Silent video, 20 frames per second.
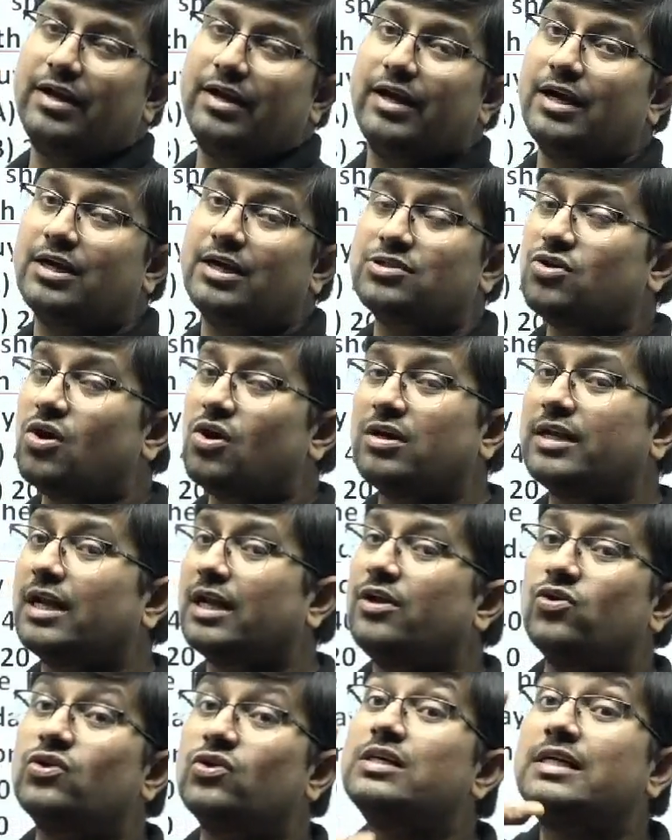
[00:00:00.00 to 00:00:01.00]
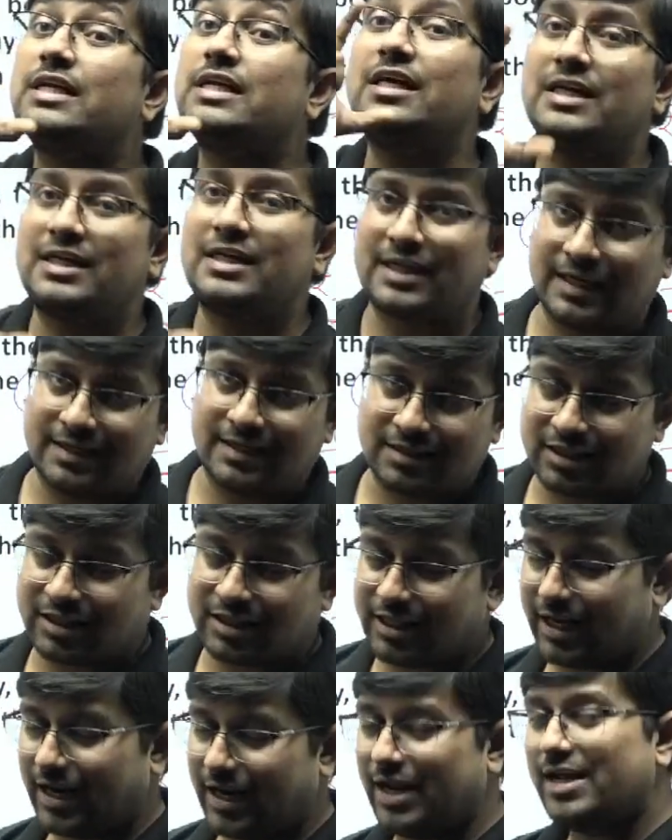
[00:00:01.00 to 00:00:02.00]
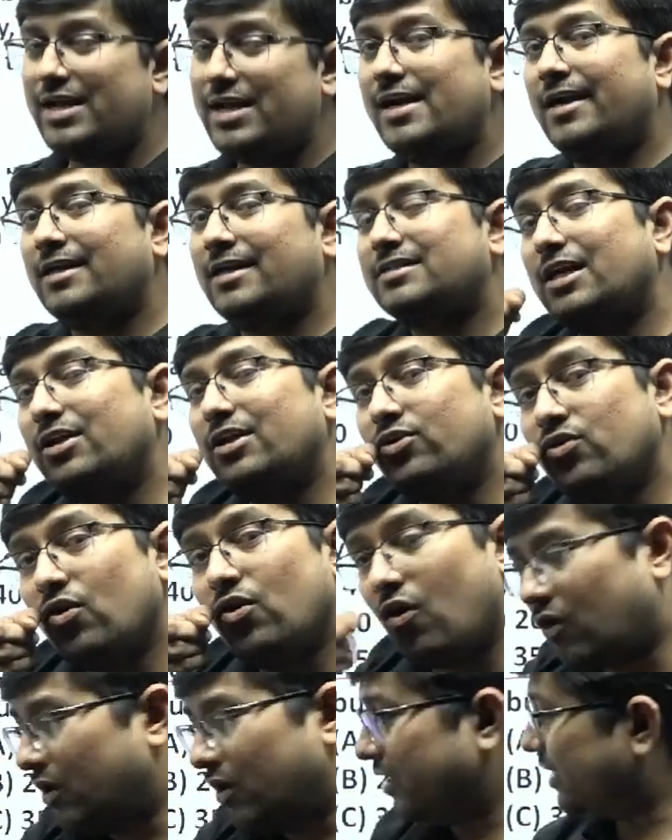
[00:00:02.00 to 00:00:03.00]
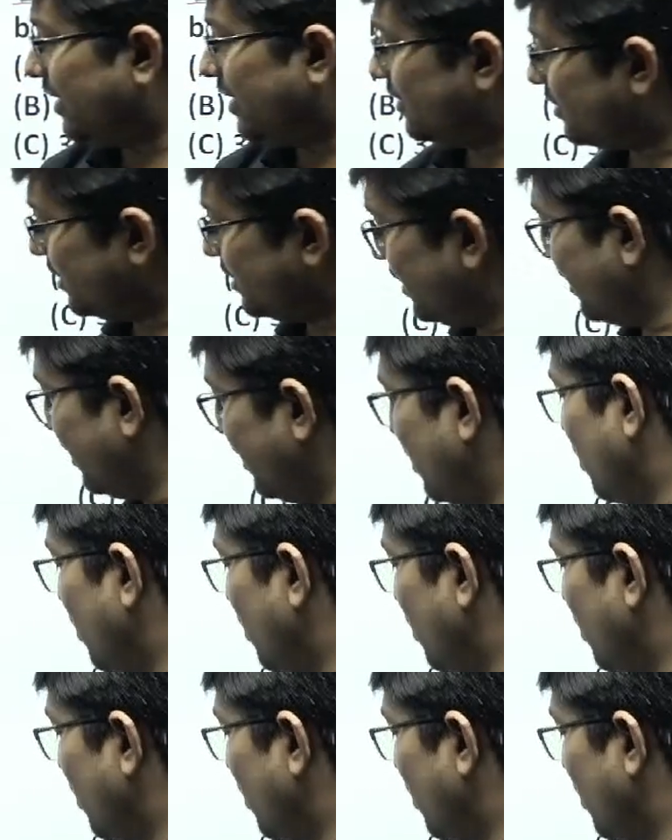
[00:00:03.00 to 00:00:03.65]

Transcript: It is not telling you till 10th day. It is telling you on 10th day.